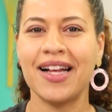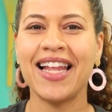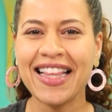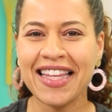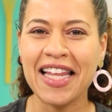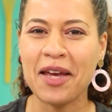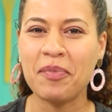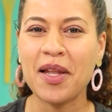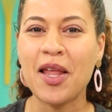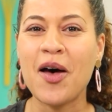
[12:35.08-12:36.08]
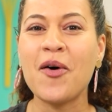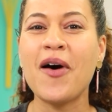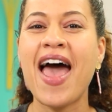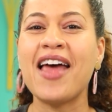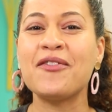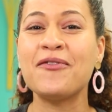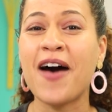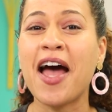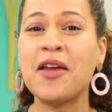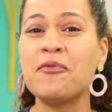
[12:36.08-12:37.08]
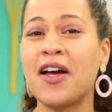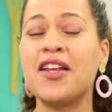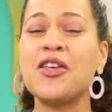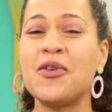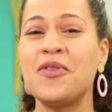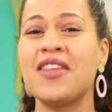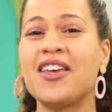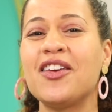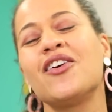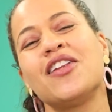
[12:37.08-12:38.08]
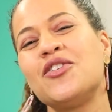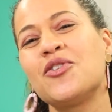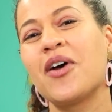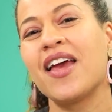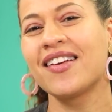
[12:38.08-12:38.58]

Click the link below and find one you think you'll enjoy.